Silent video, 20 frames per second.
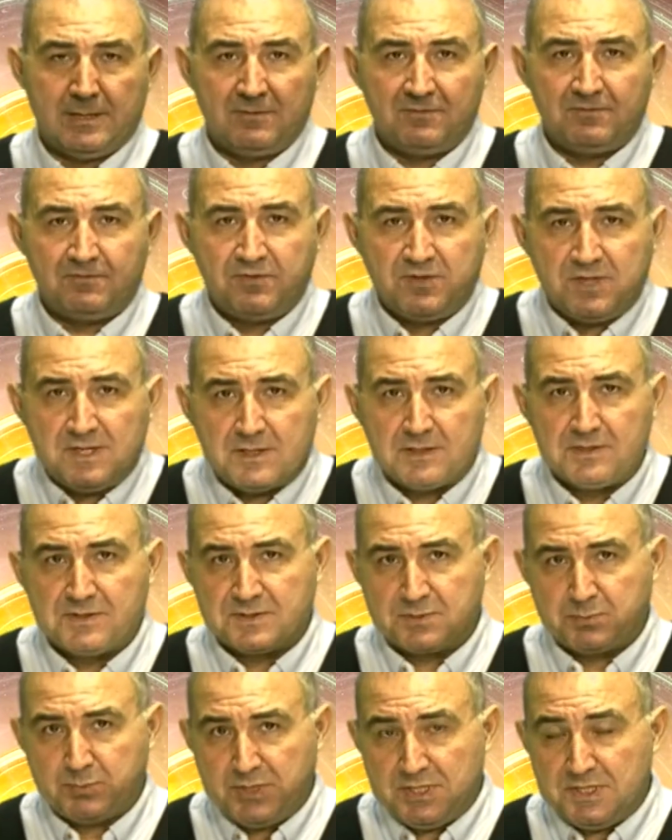
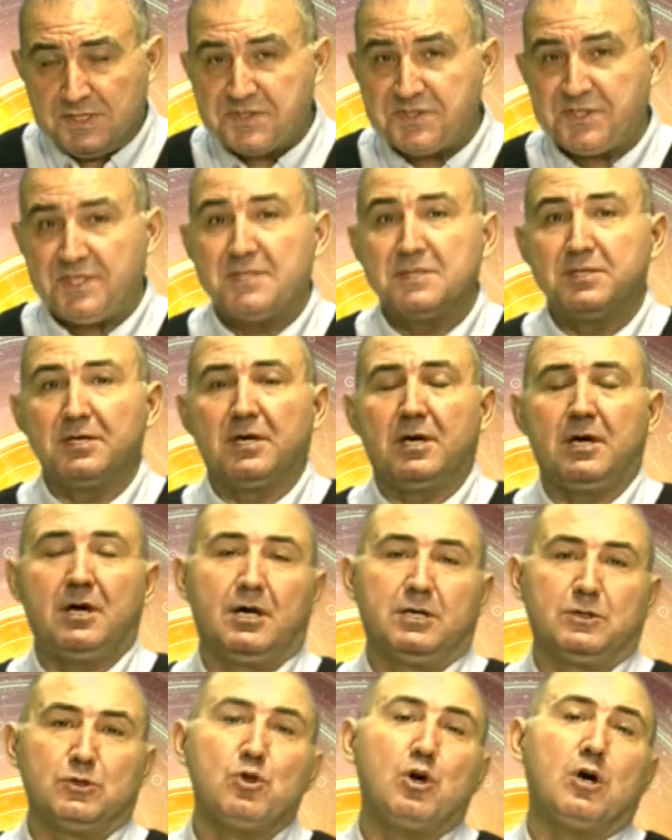feels peace in the
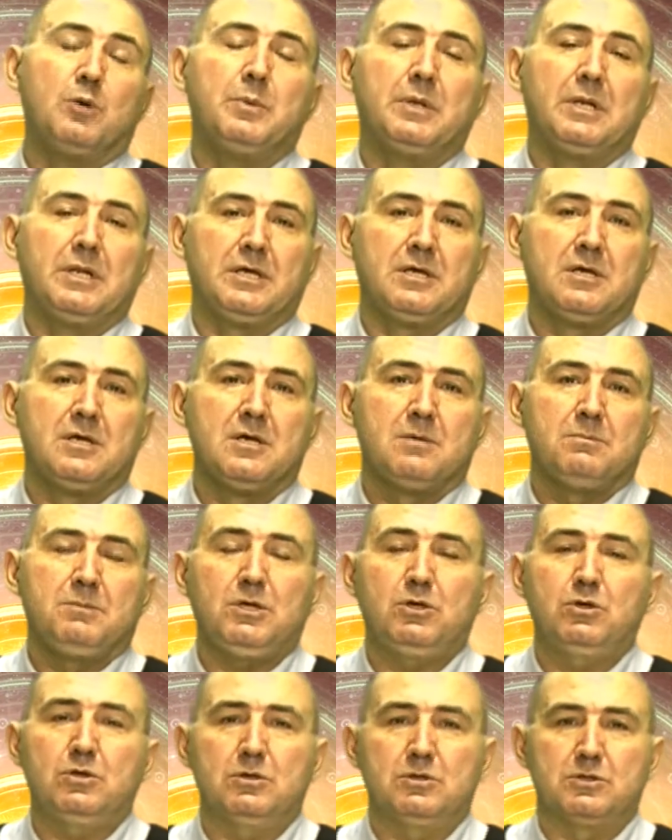heart normally.
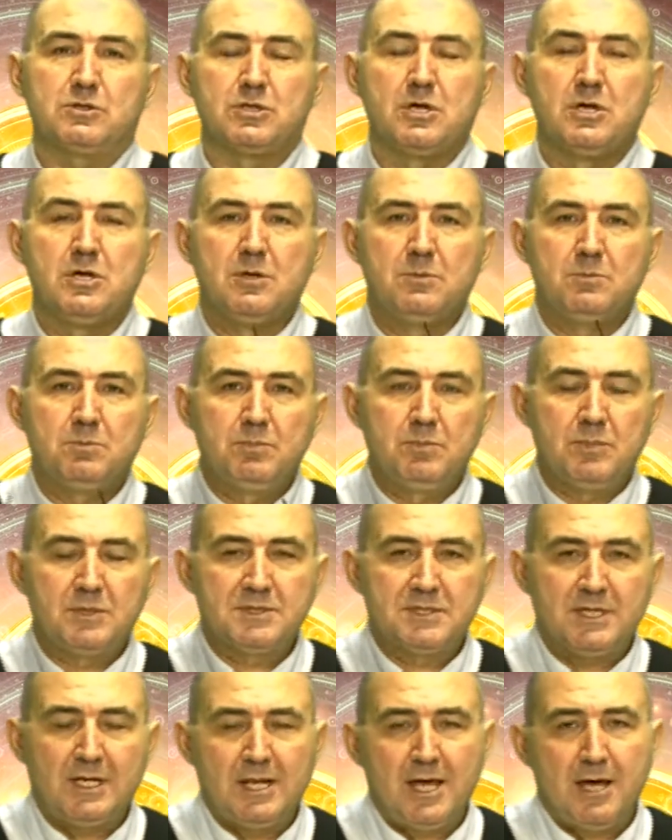Because
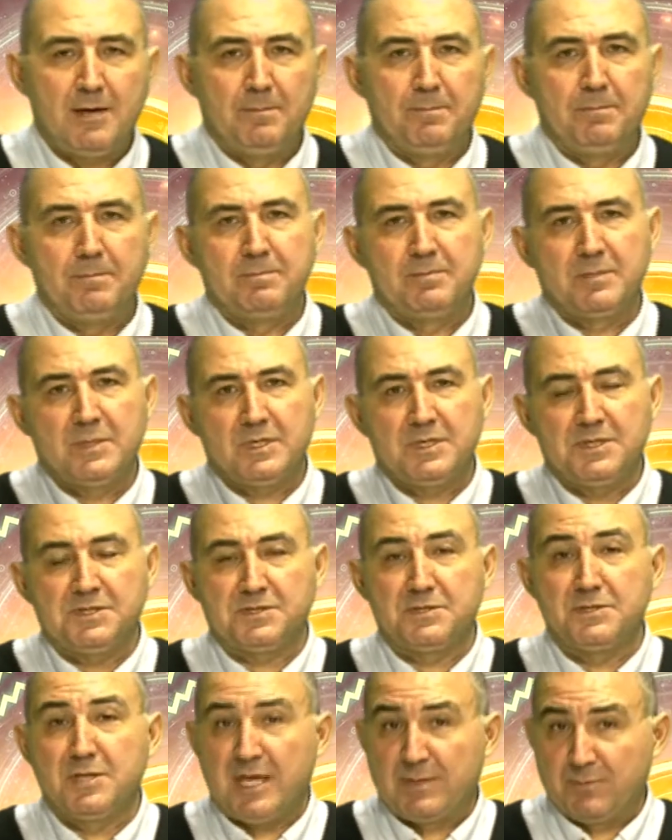Salam is
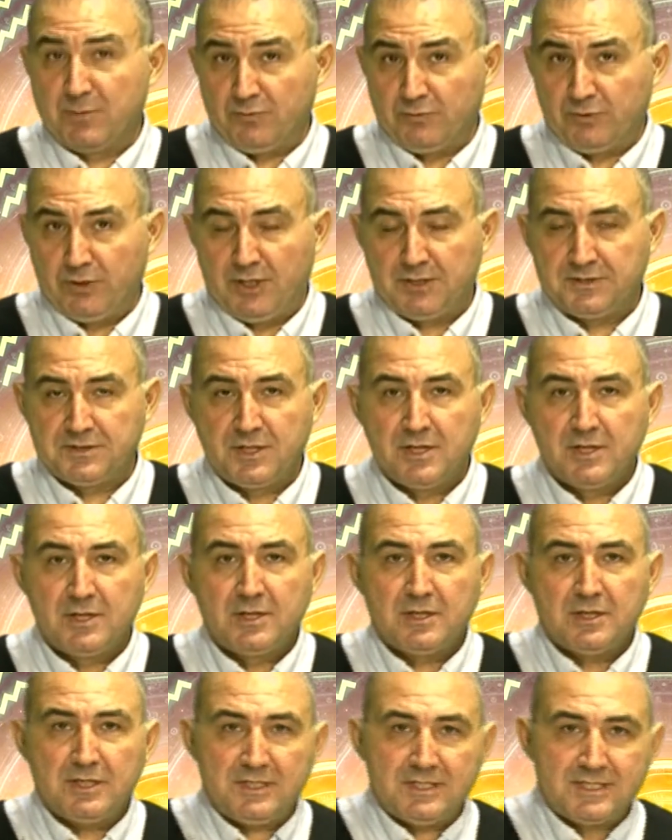the name of God.
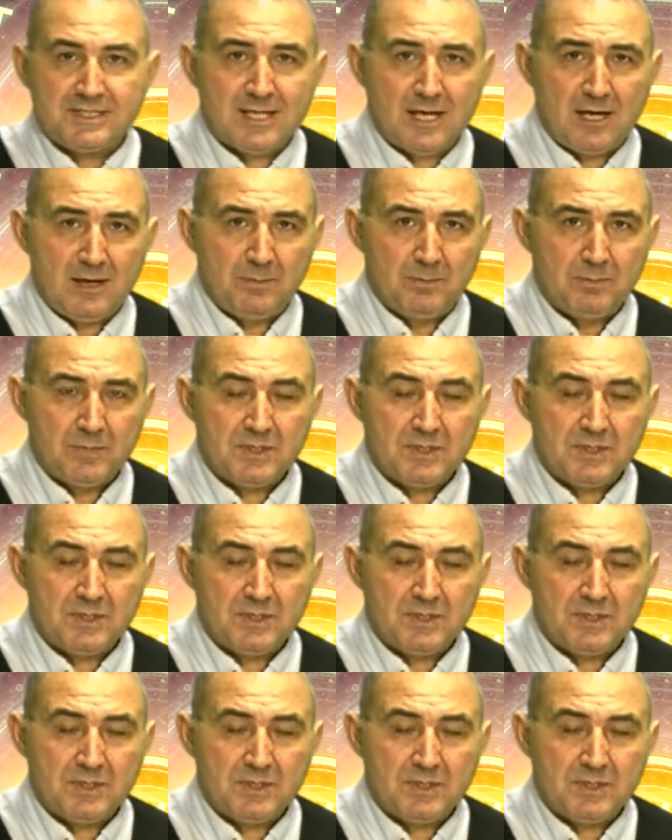Islam